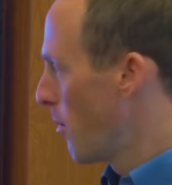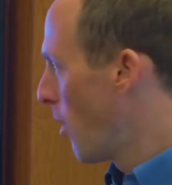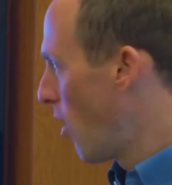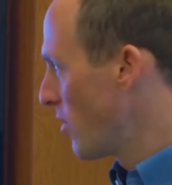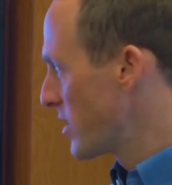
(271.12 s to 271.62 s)

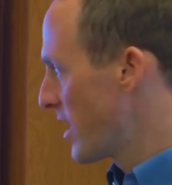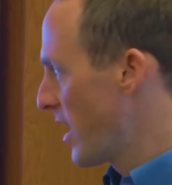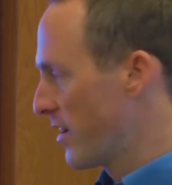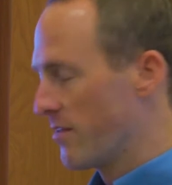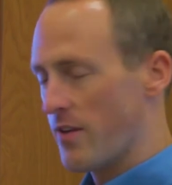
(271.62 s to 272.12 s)
All this
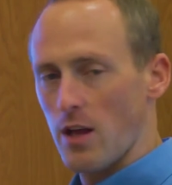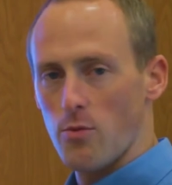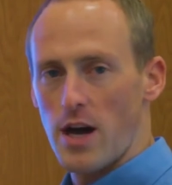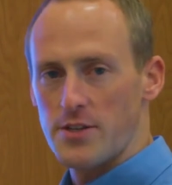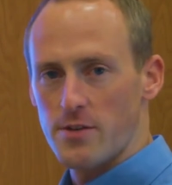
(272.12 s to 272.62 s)
data
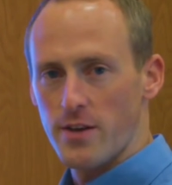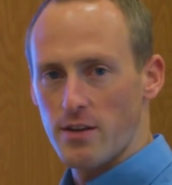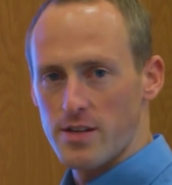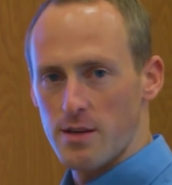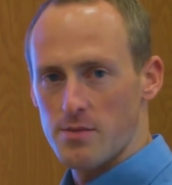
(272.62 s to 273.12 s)
available at your
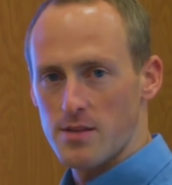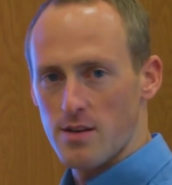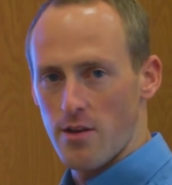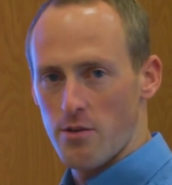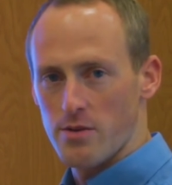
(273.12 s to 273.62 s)
fingertips.
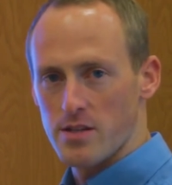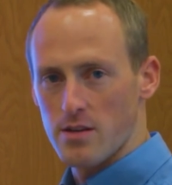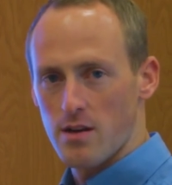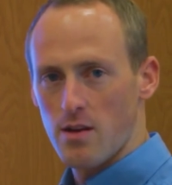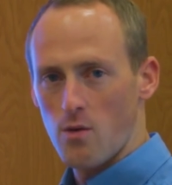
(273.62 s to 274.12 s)
Another
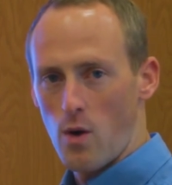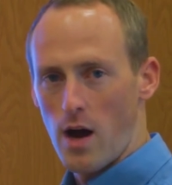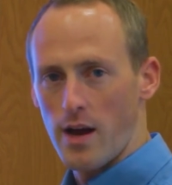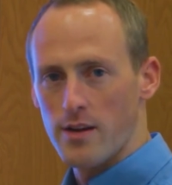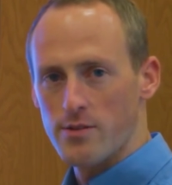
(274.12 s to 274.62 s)
reason
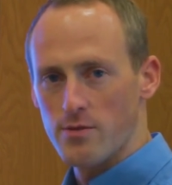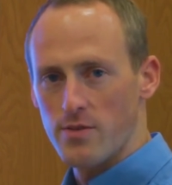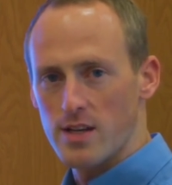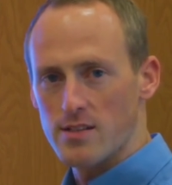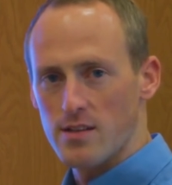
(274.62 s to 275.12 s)
why to
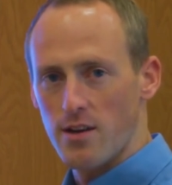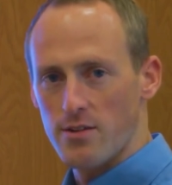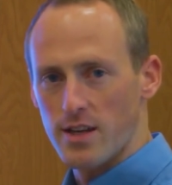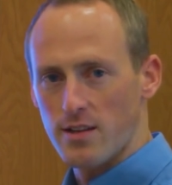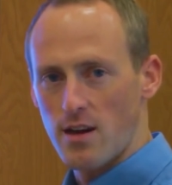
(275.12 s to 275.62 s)
invest in Hunter
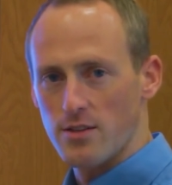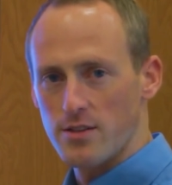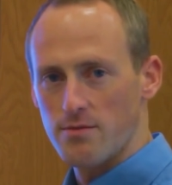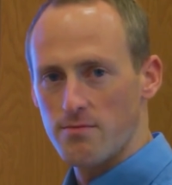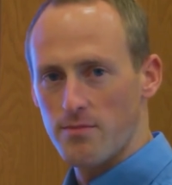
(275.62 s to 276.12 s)

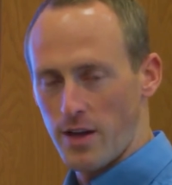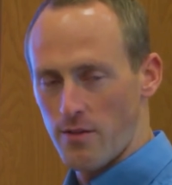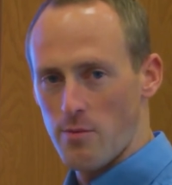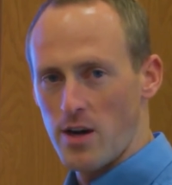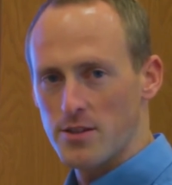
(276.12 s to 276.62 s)
technology. Thank you
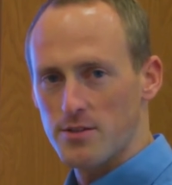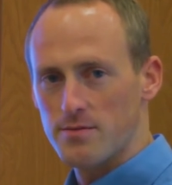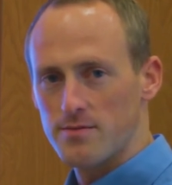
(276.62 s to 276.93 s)
very much.